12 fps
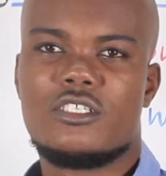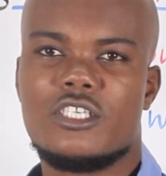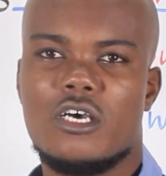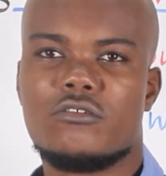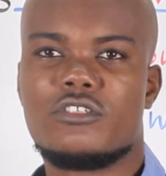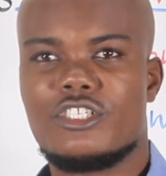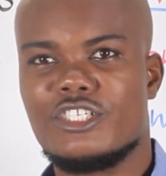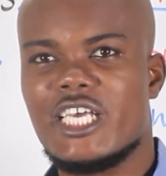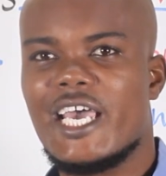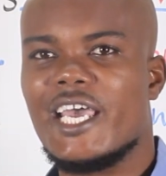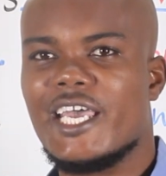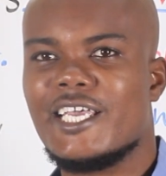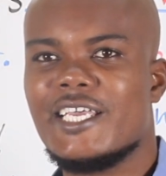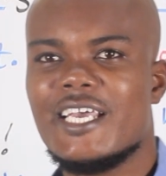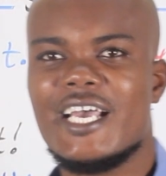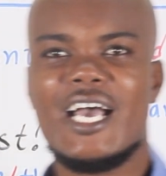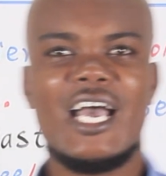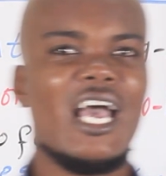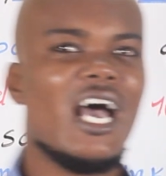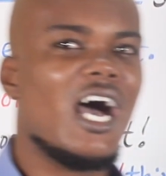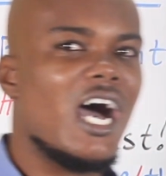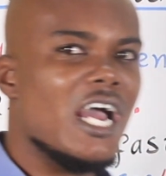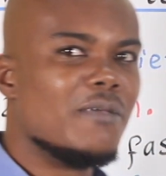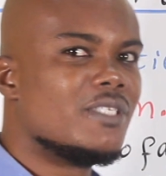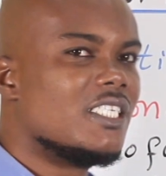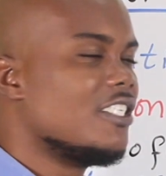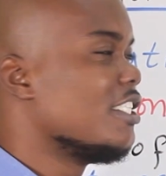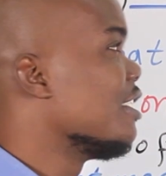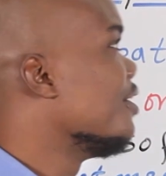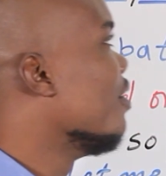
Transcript: So today I'm teaching